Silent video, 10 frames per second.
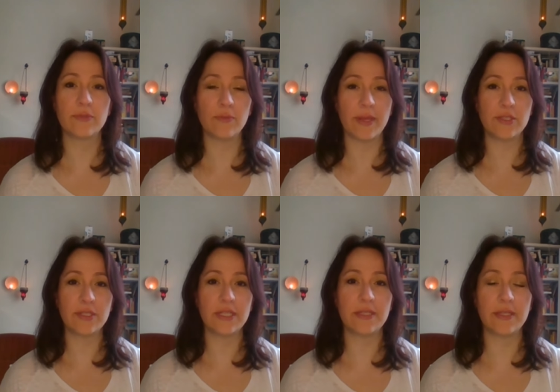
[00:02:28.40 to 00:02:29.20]
to
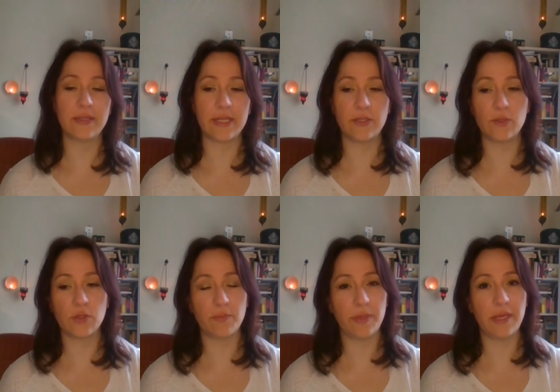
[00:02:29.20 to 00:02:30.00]
mention it, that you
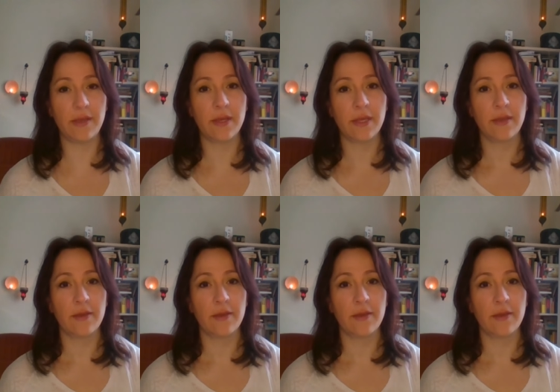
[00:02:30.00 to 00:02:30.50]
should be